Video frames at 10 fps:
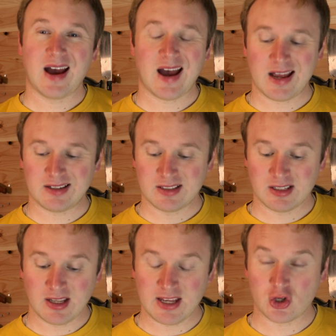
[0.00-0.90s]
and
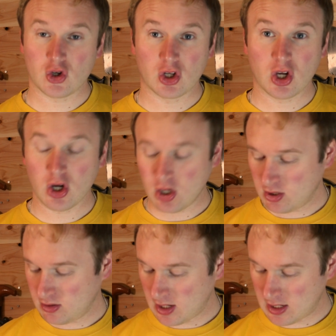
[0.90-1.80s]
it should cut
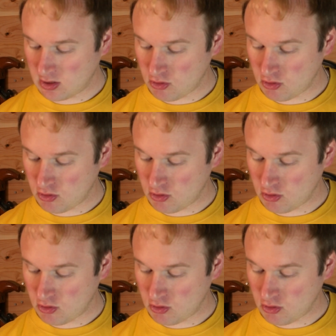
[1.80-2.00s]
and